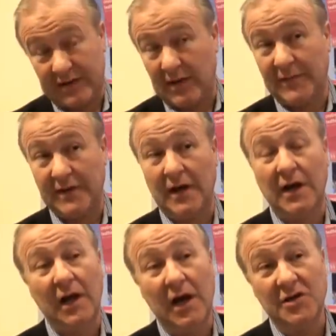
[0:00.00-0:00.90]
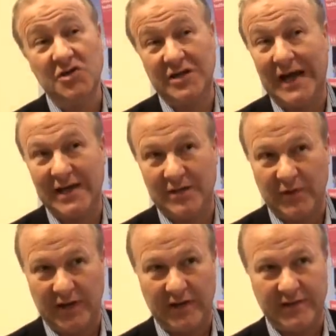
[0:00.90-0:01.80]
it's something that a client shares
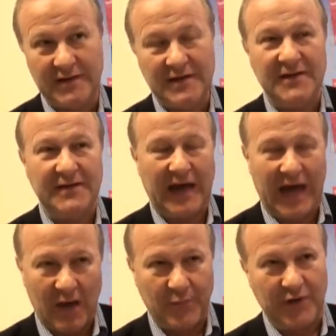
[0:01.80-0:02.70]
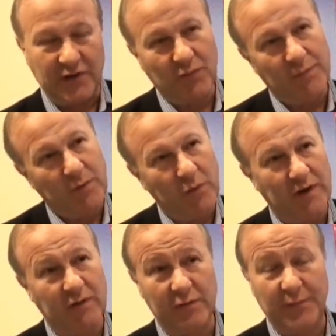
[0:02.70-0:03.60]
with us that happened. We've been
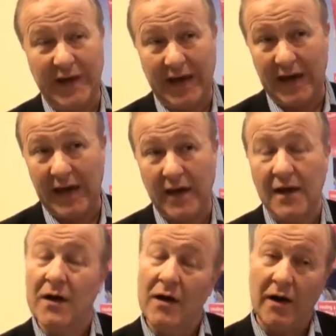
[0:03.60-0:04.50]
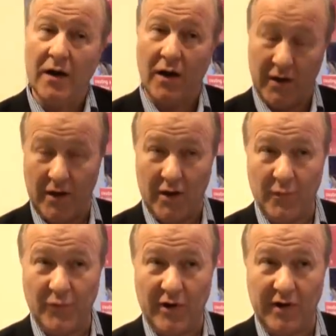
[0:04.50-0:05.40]
working with BAA on a
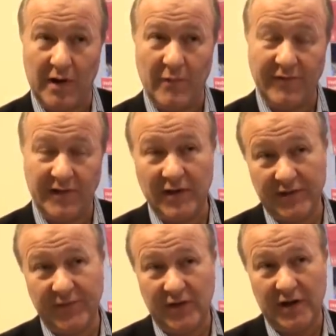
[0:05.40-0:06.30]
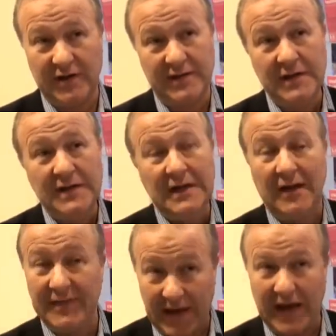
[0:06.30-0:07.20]
program over the last few years,
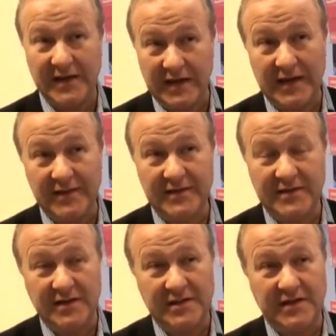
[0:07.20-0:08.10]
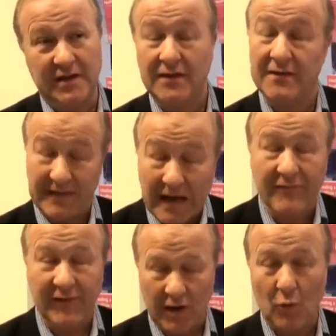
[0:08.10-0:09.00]
and they had an incident.
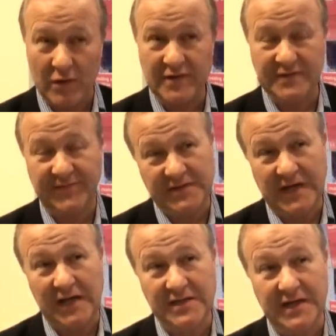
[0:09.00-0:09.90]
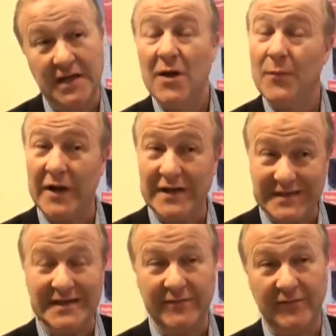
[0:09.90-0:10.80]
Thankfully it wasn't a fatality, but it
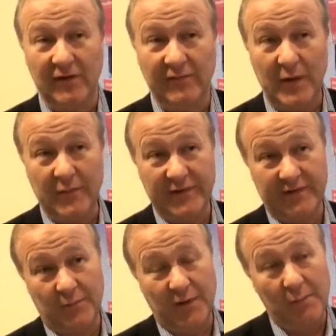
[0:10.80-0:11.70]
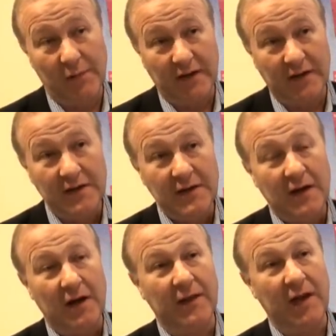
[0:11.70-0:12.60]
did involve members of the public,
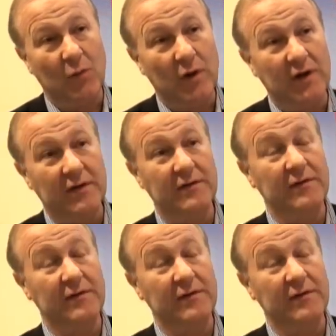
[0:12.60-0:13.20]
and they were